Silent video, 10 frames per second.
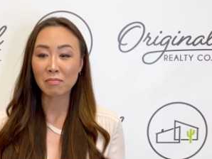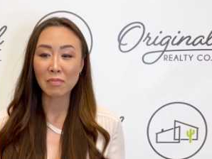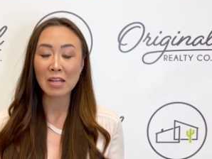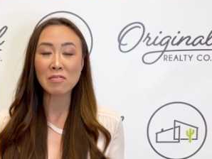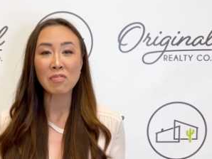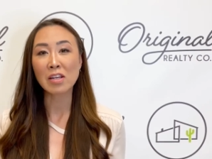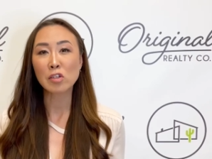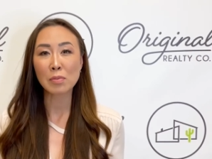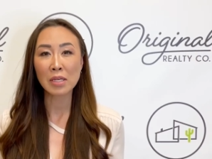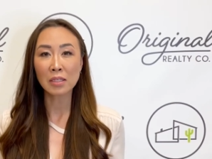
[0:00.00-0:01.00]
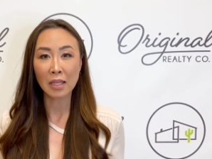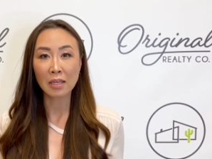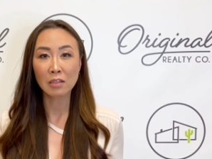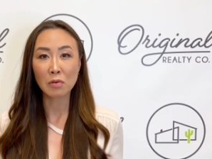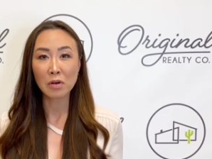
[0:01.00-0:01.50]
an adventure being a
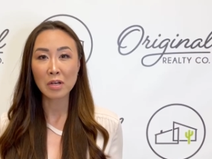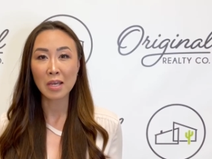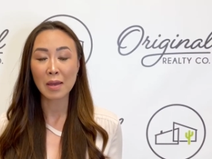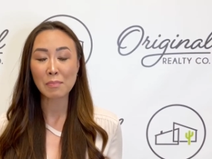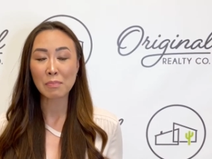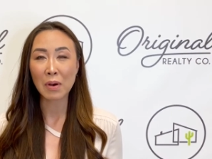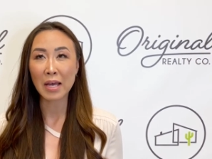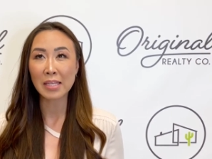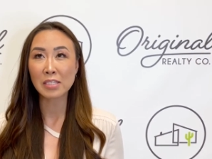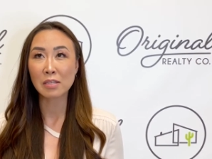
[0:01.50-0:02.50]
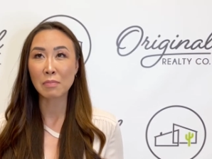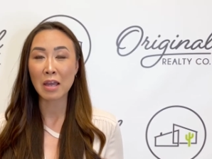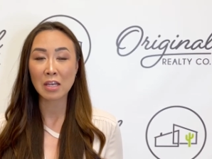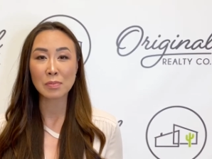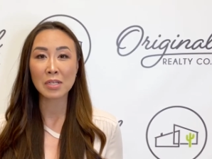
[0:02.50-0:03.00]
landlord, but my
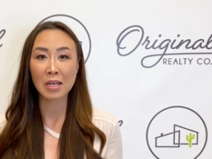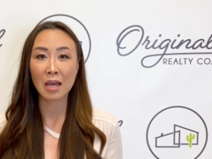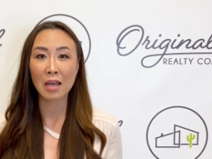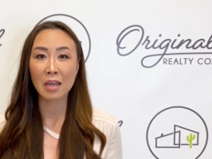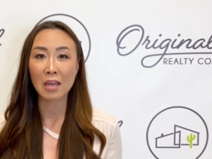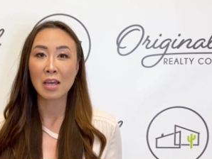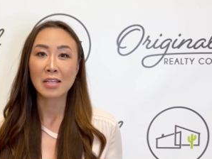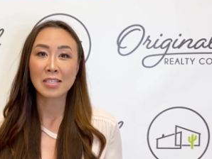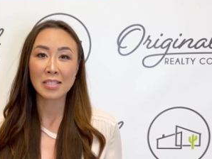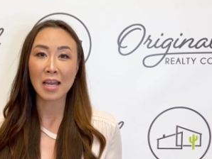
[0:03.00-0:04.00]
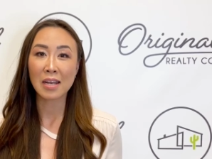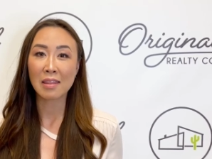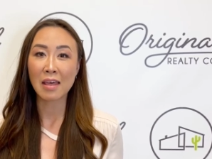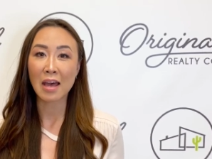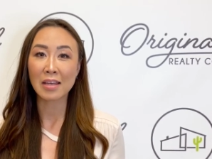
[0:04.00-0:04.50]
husband and I decided
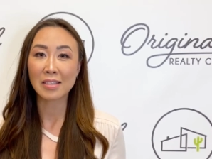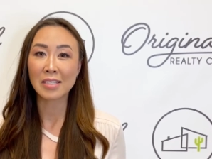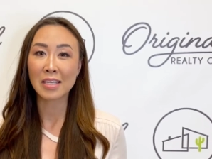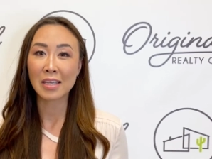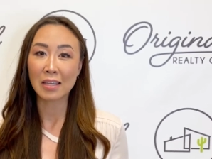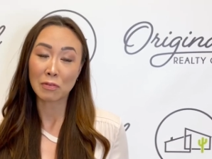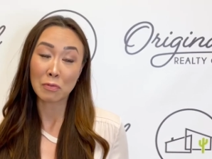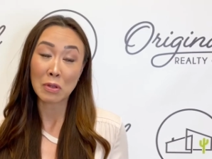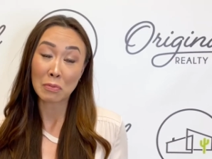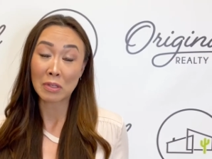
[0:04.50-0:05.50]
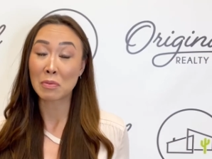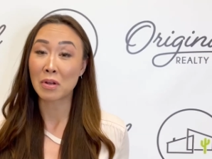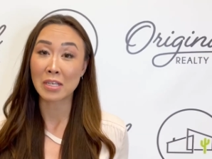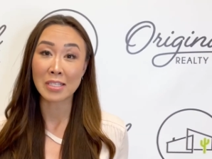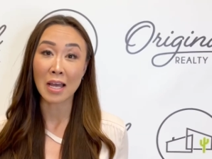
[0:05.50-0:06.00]
that we really
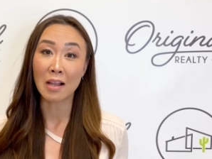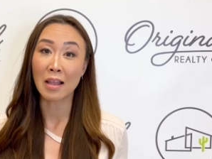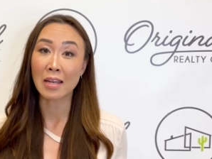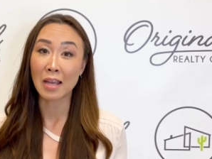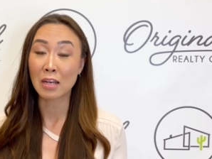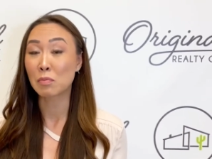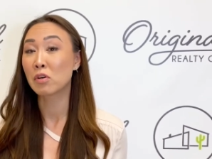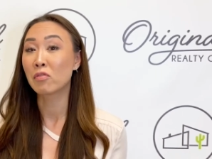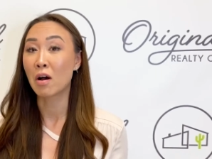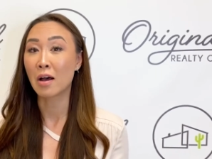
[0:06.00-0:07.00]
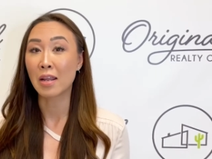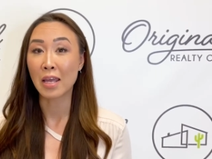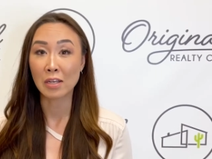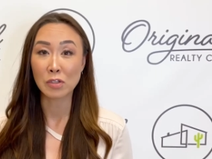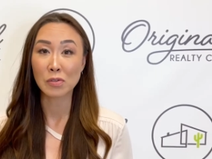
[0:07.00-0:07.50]
wanted to sell and kind of move on
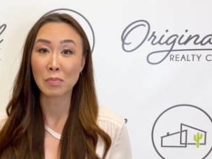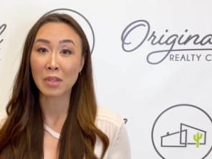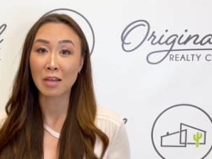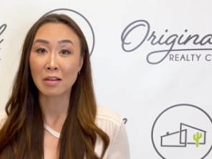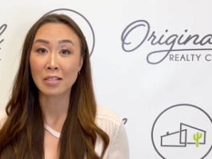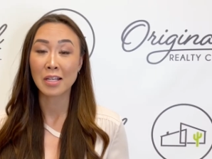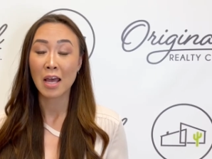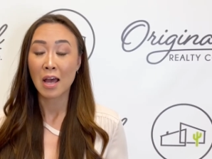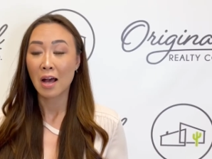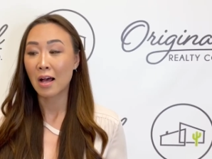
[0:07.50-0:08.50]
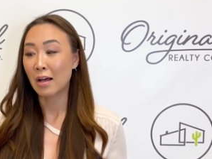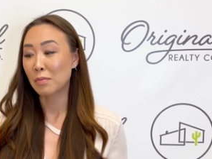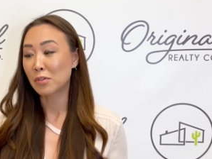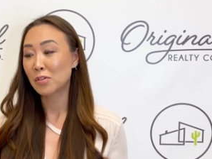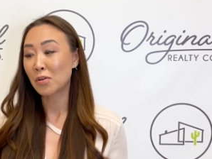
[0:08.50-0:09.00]
and do something else.
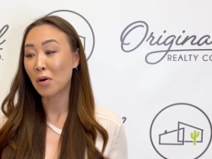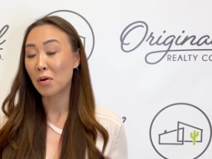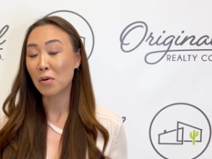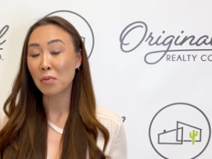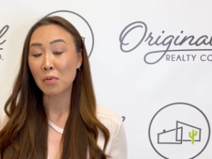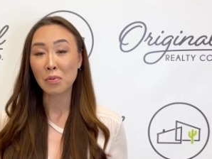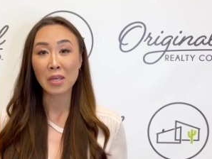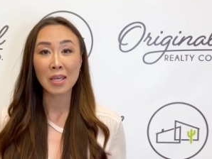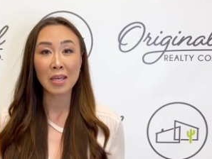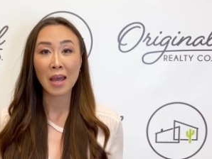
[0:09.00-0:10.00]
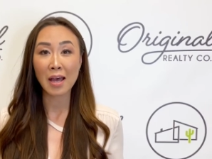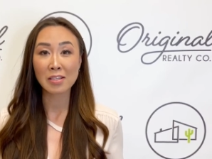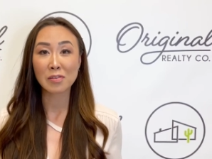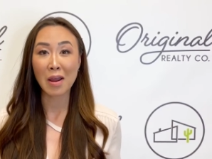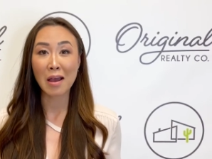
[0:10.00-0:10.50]
Um, so we
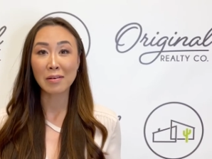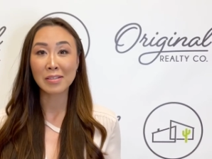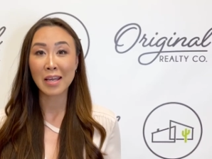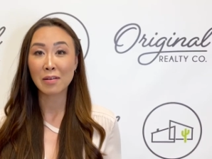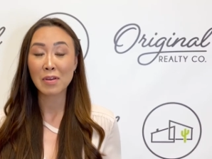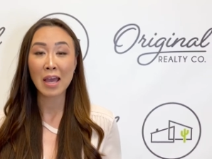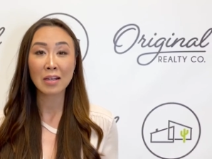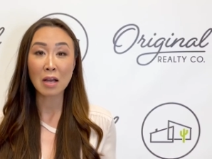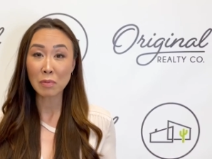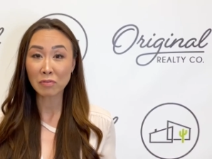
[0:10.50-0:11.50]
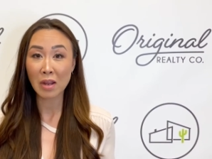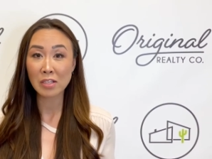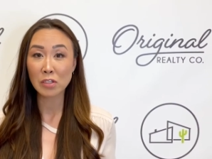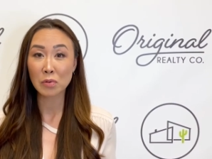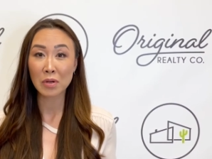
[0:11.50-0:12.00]
asked around and we had a couple
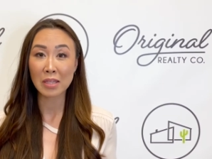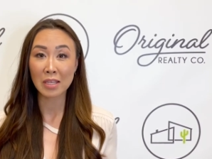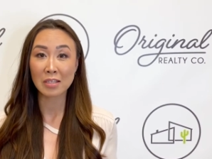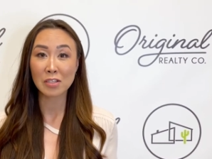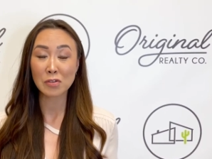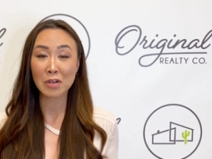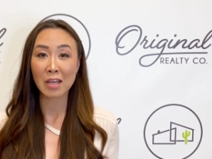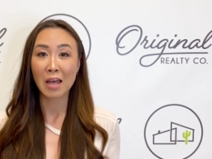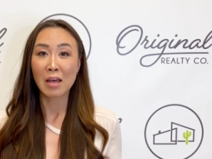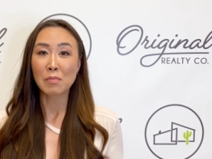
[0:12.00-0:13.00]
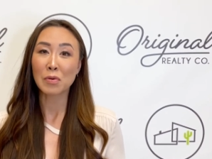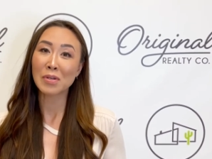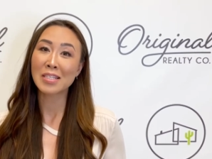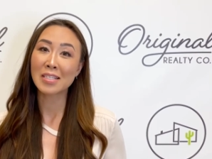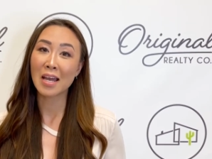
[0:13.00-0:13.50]
friends who were in the industry, but we
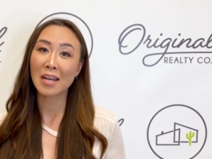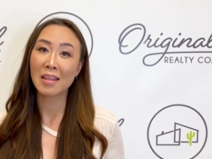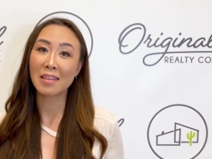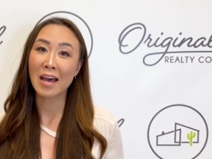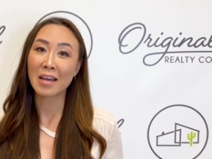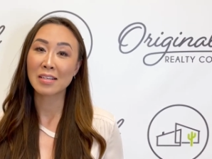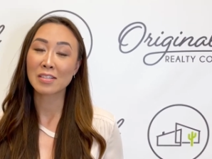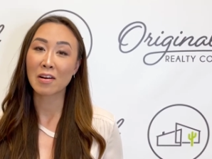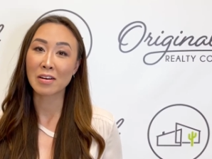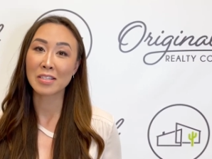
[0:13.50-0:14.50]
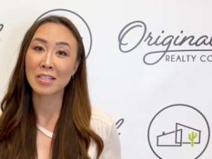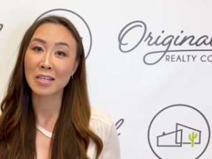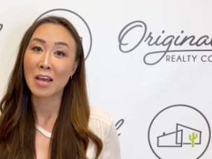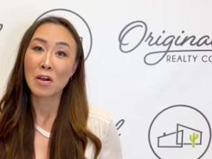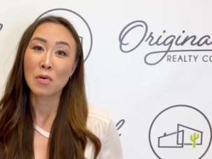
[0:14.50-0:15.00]
decided that
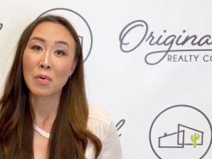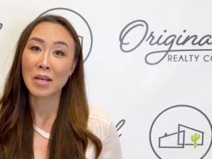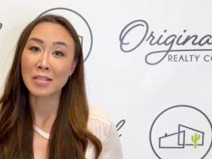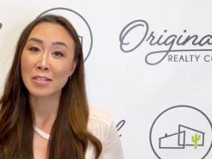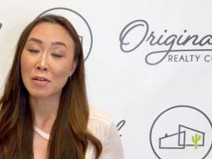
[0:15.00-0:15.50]
Carson was